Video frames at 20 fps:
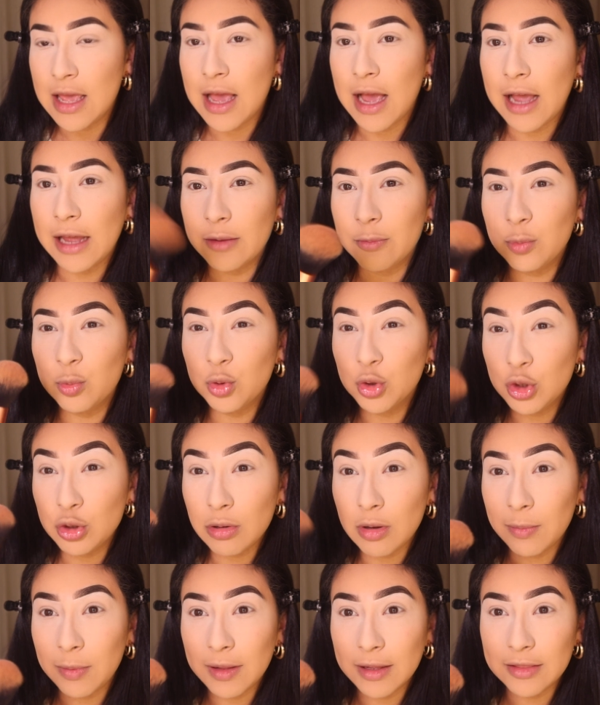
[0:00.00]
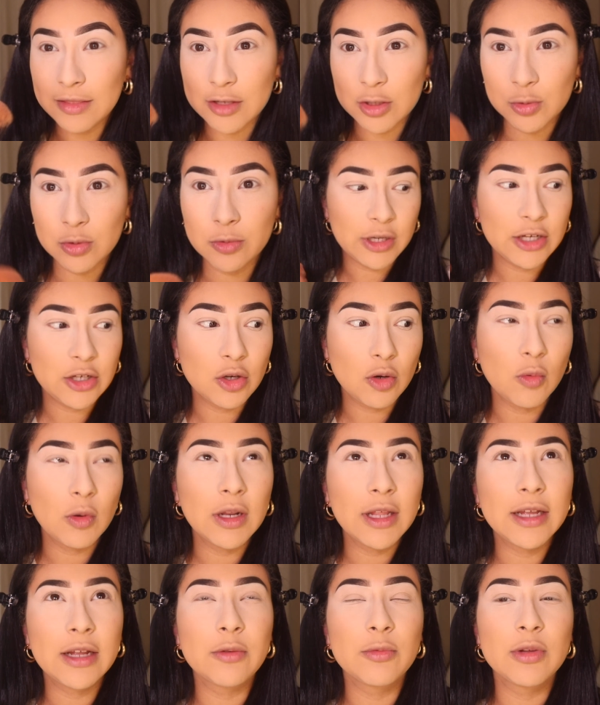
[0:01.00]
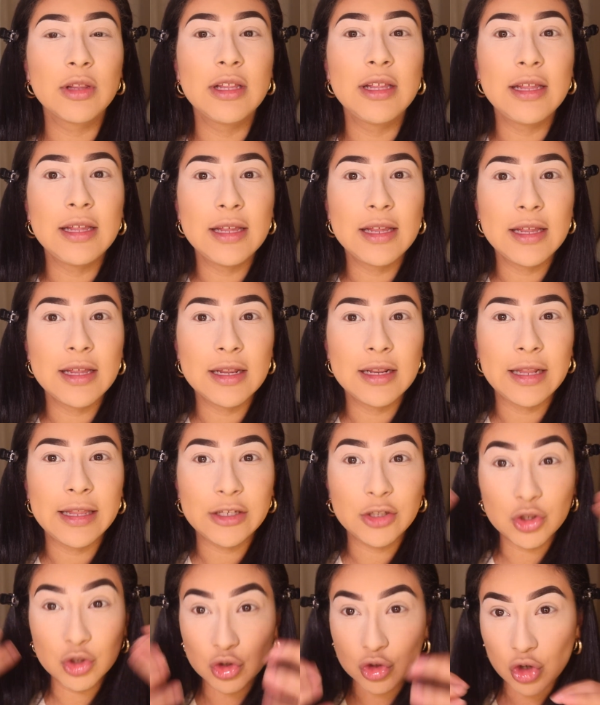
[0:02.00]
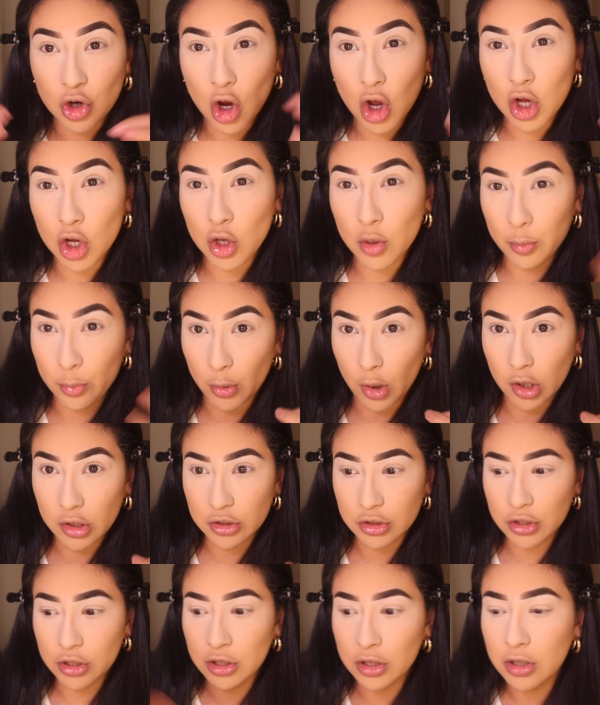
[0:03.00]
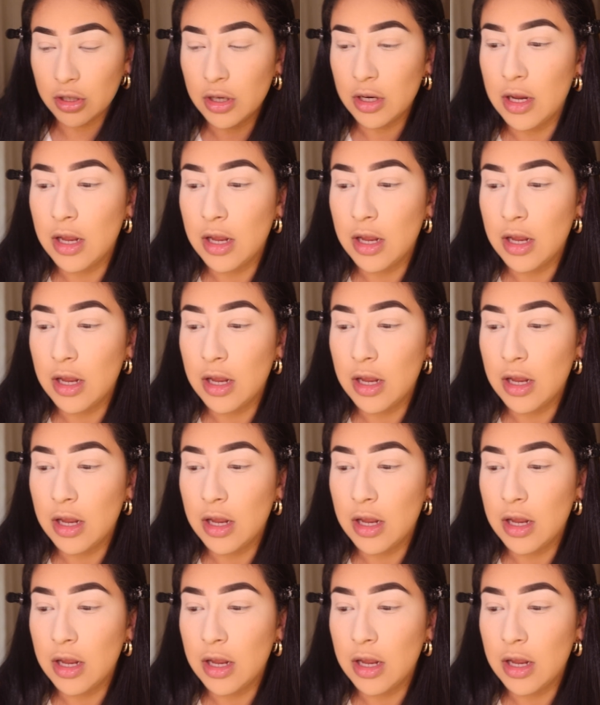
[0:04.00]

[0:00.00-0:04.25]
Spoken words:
I do apply this one. I don't want like a really like strong bronzer.